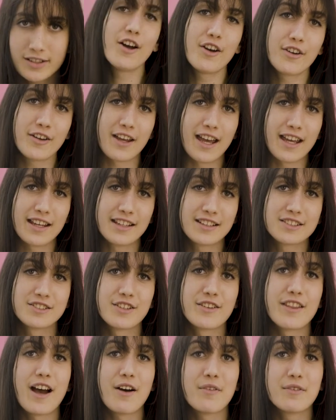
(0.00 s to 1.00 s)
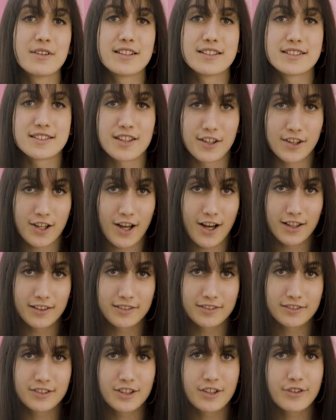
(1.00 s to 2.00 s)
Okay, so that was a
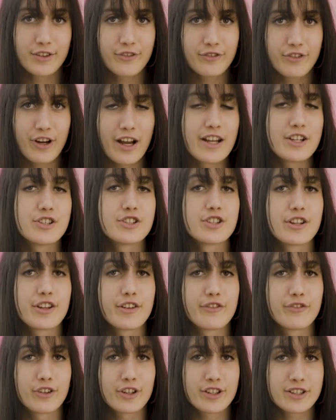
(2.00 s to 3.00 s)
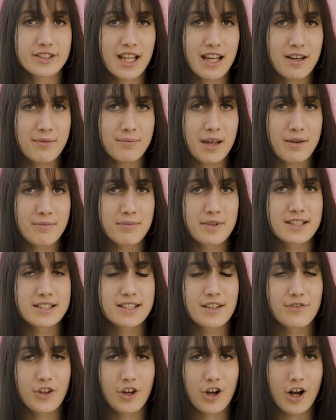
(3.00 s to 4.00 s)
lot. To refresh, the first 10
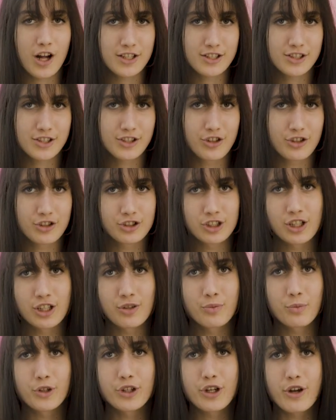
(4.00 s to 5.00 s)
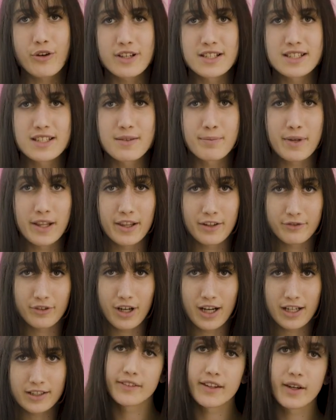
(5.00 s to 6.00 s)
amendments of the Constitution were known as the Bill of
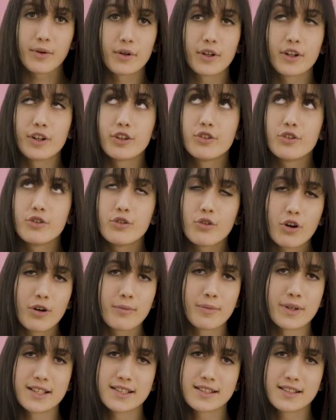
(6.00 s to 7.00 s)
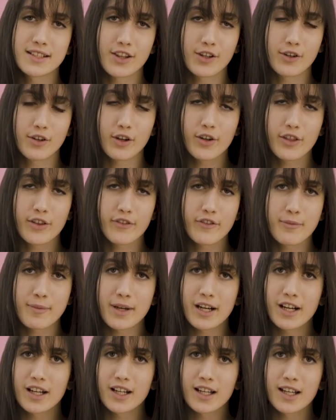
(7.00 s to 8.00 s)
Rights. They were enormous to the growth of
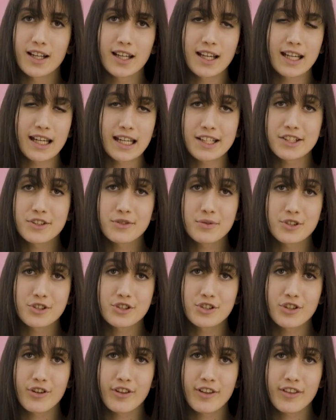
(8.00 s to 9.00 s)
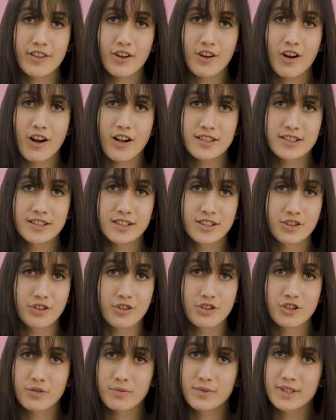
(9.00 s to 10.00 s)
America and to ensure that the
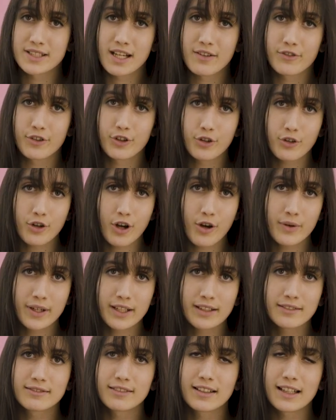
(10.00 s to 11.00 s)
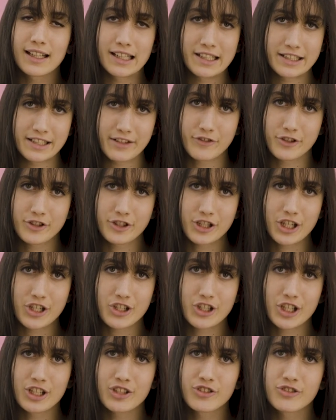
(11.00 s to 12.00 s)
Constitution was ever growing and ever
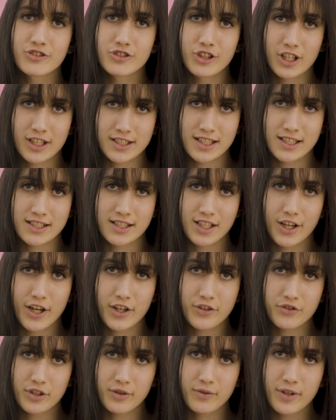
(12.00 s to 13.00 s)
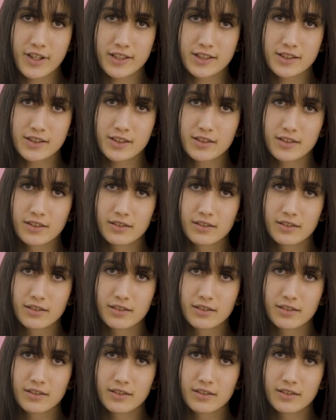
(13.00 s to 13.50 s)
changing, just as the country was.